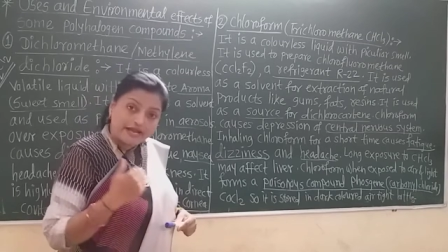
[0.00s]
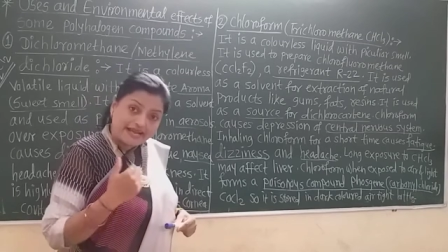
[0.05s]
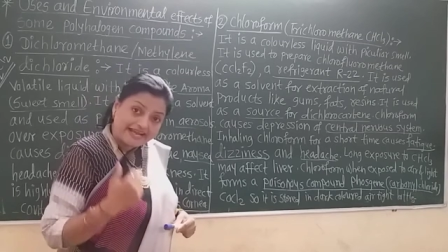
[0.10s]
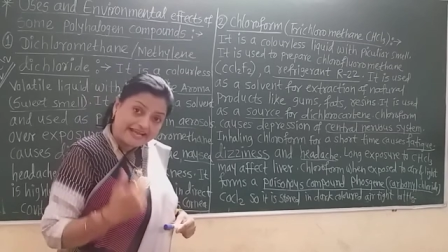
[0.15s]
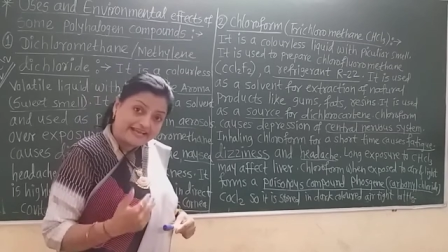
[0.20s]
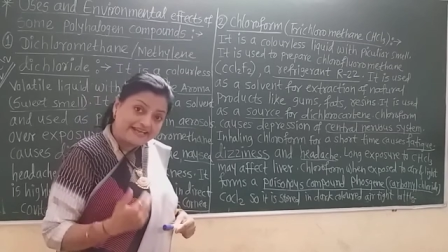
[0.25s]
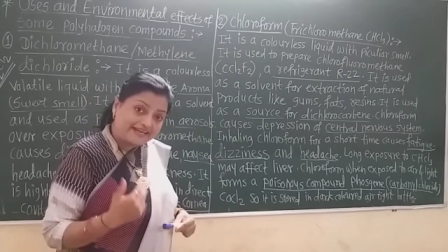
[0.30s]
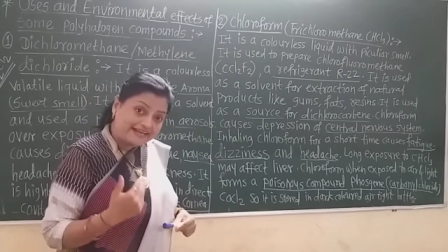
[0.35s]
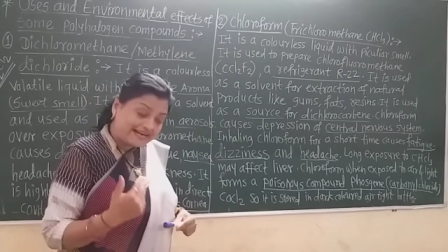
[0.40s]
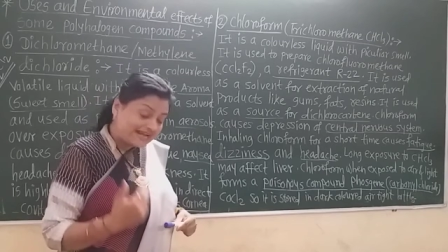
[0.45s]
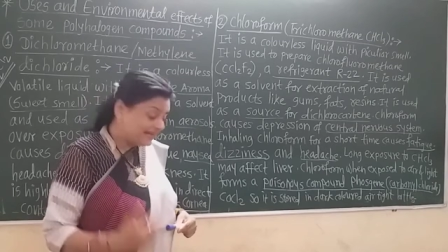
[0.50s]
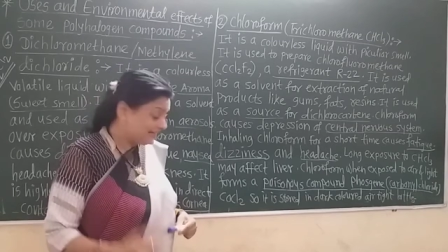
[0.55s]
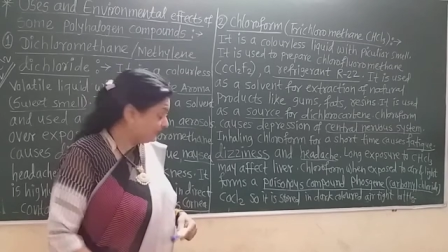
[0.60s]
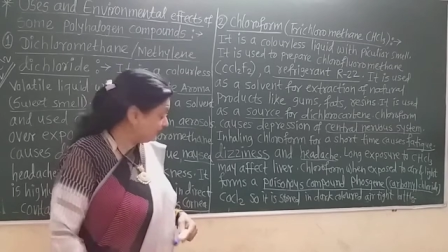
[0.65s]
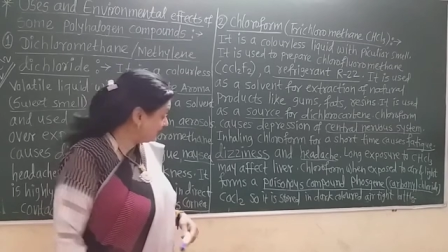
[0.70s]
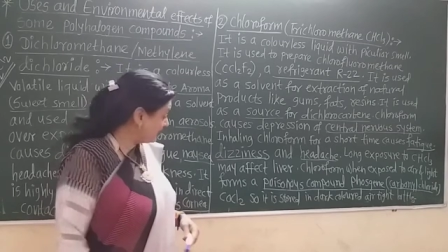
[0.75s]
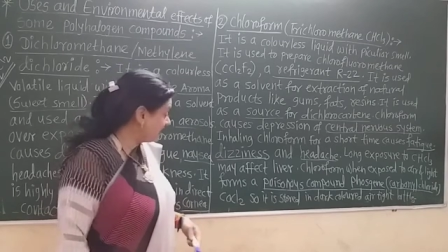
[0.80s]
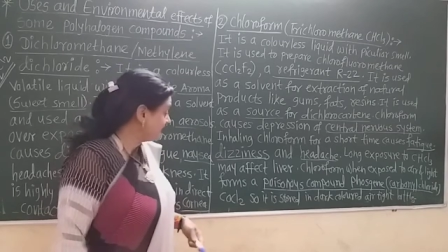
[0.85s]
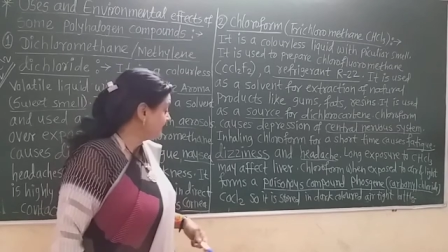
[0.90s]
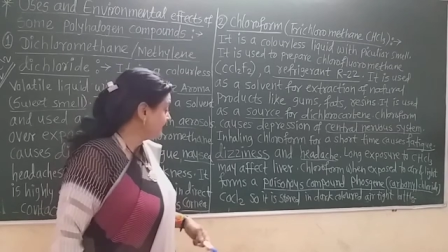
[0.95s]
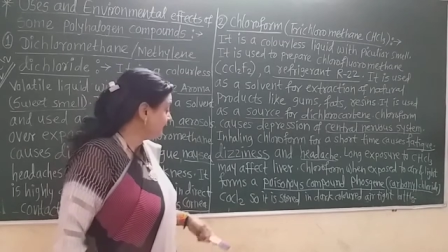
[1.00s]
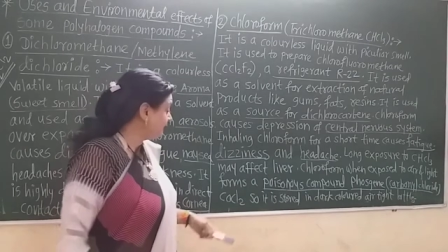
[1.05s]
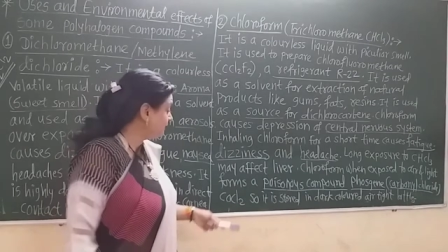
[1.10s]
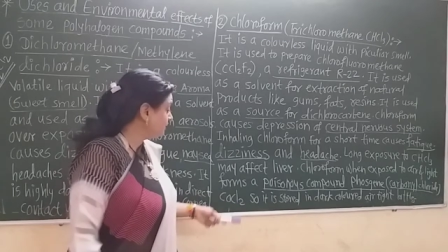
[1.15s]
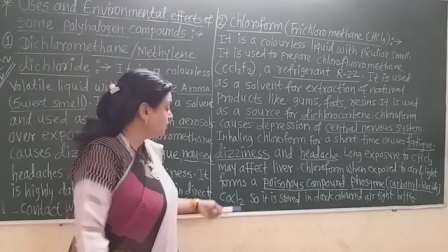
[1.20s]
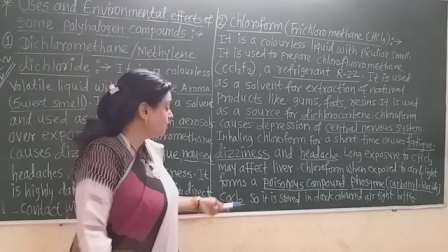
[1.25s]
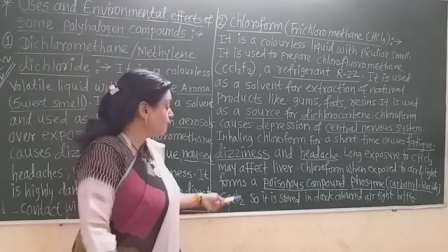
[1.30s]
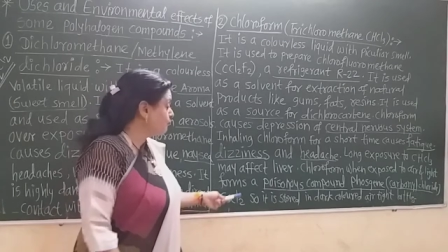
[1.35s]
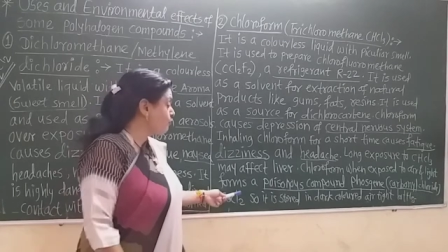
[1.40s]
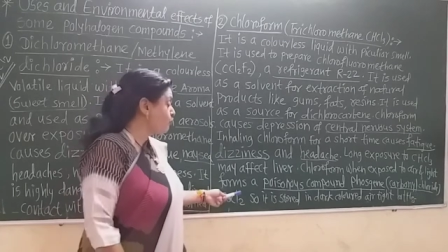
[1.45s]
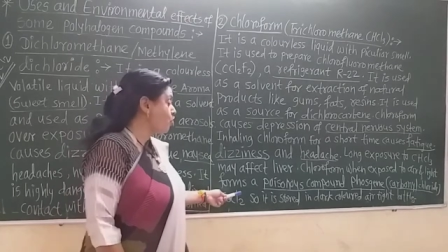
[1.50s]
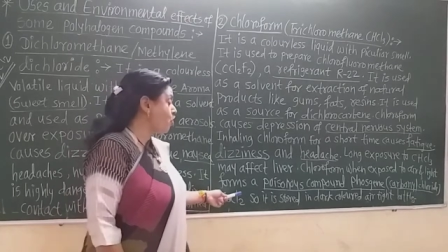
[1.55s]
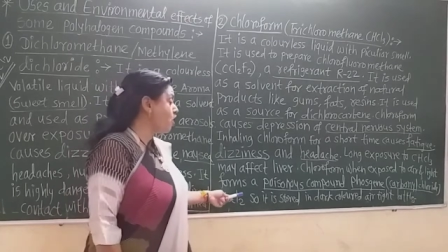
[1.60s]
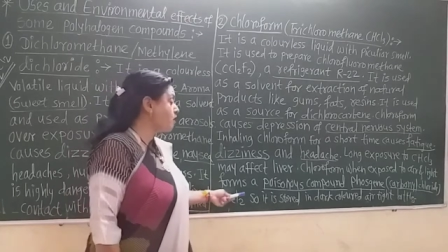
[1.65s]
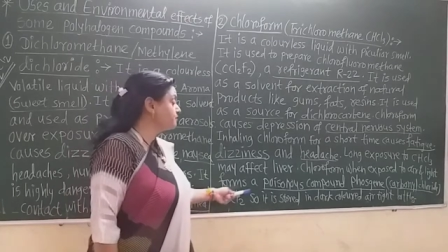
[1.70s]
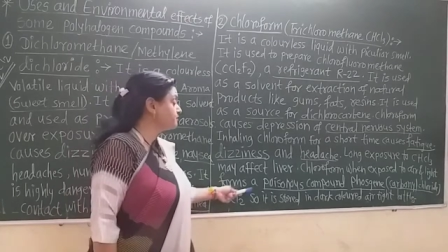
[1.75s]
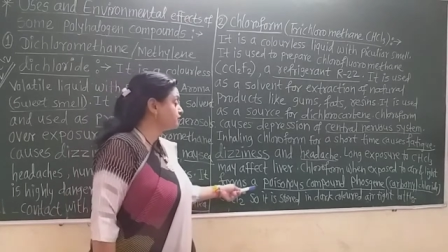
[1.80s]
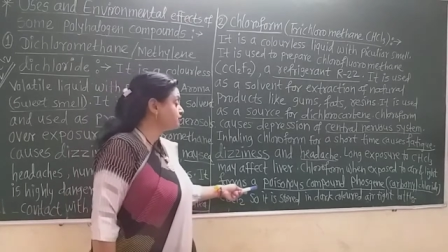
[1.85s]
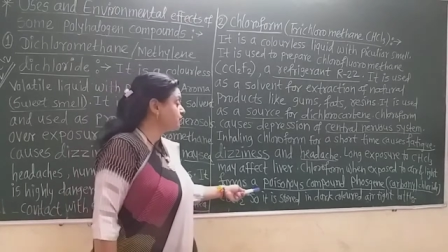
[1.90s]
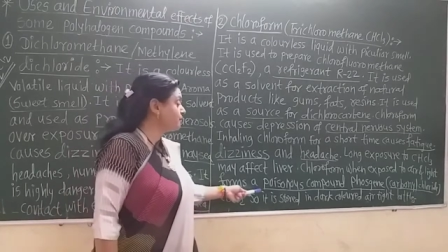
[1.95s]
air and light,
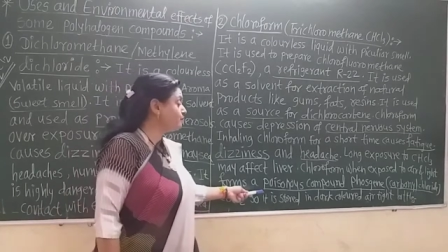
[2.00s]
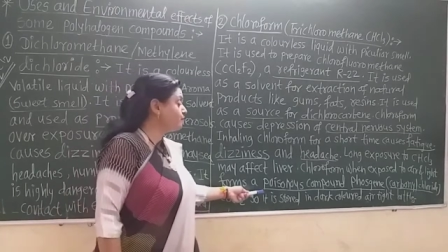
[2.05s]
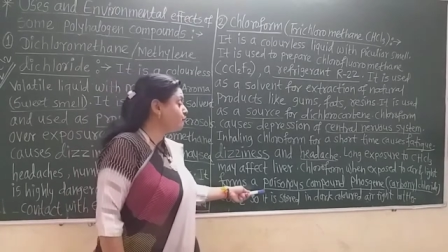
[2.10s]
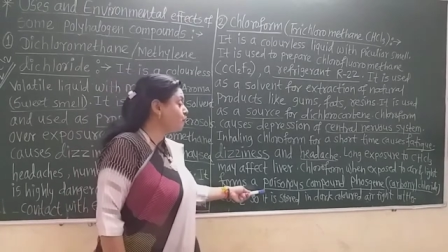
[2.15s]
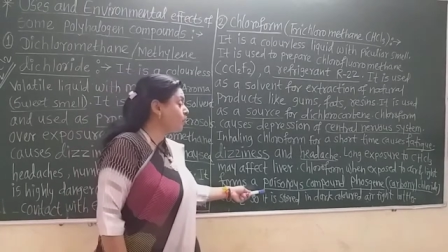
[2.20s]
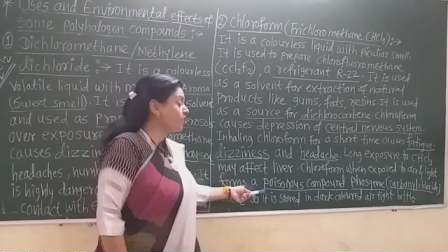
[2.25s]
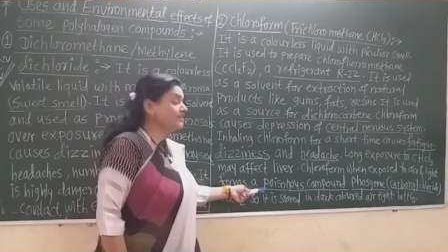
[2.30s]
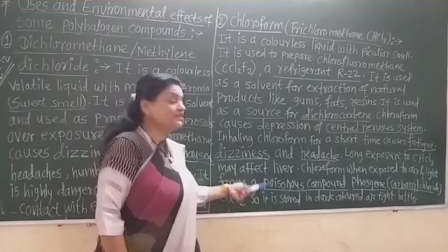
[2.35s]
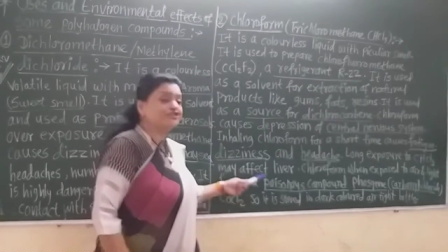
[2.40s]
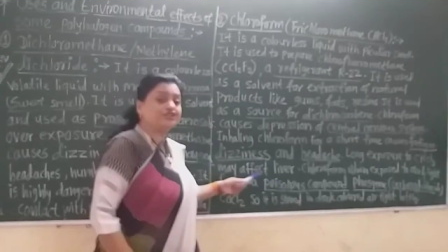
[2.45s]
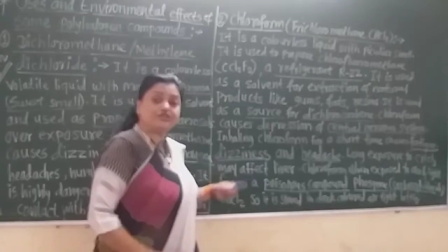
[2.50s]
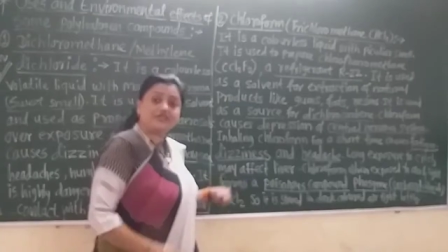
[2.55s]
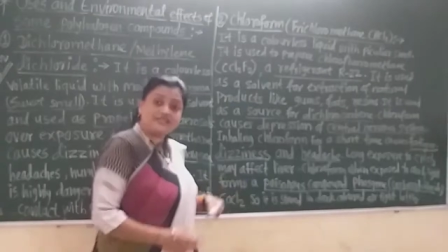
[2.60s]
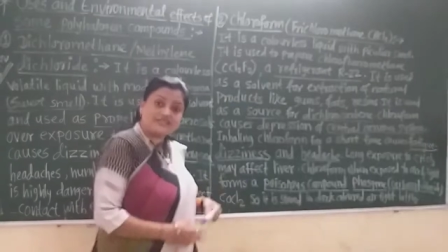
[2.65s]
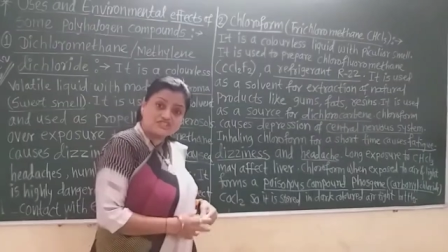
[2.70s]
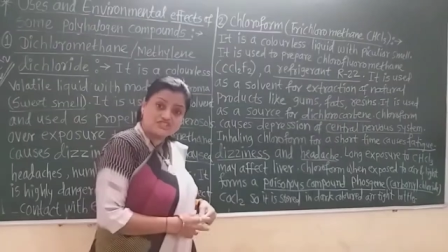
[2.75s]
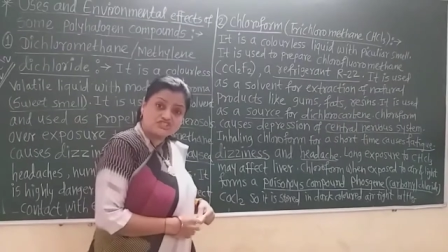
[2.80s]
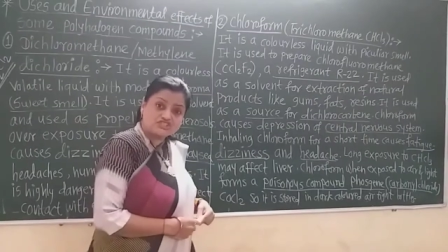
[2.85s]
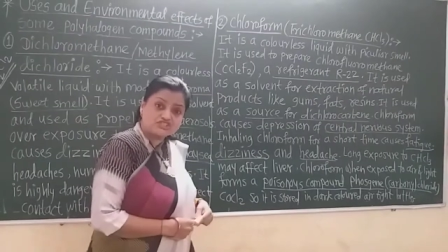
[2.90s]
forms a poisonous